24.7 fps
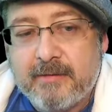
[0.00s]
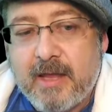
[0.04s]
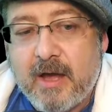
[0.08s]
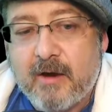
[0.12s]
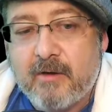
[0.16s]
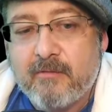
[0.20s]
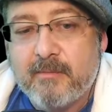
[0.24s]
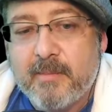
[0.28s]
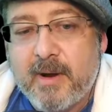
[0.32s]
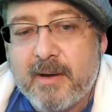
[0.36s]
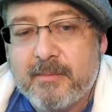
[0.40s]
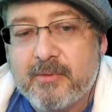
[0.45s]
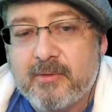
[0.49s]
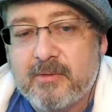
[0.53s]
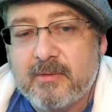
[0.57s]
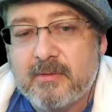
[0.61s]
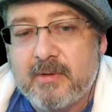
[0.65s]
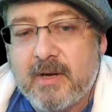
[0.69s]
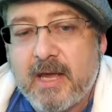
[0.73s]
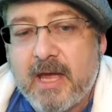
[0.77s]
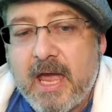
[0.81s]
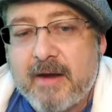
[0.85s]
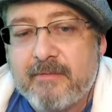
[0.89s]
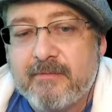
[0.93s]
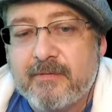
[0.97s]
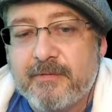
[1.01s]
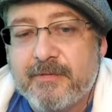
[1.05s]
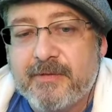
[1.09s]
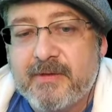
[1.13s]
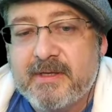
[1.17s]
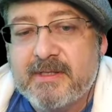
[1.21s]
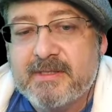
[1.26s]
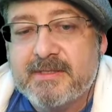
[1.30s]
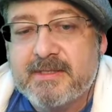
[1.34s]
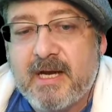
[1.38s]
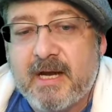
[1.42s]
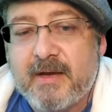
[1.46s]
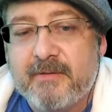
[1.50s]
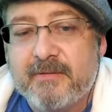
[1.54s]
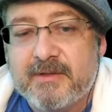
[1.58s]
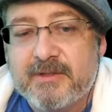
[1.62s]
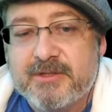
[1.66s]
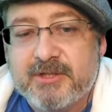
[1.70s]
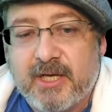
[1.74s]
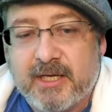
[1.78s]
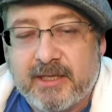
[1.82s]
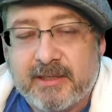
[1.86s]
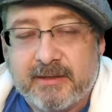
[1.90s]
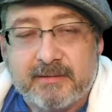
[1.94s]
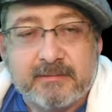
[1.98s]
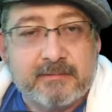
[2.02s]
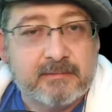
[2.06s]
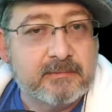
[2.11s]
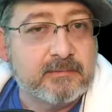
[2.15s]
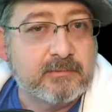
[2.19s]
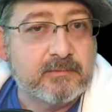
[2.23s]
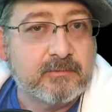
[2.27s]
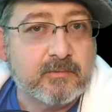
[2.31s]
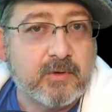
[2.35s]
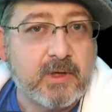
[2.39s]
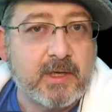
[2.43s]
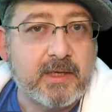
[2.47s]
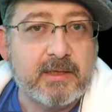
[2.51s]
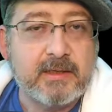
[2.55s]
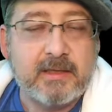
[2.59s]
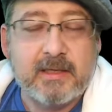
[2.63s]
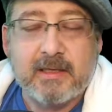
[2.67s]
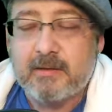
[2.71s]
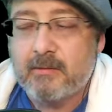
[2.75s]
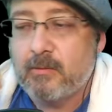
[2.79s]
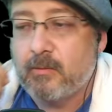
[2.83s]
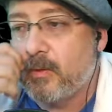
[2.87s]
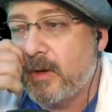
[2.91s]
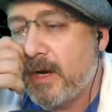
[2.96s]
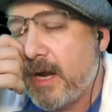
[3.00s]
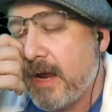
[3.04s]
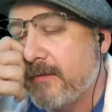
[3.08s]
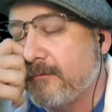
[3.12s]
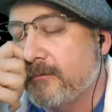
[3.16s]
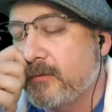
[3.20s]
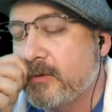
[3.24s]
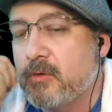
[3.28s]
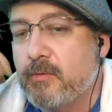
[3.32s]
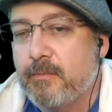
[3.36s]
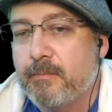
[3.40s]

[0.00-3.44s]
Now, remember, everything is on the chain, right? Whatever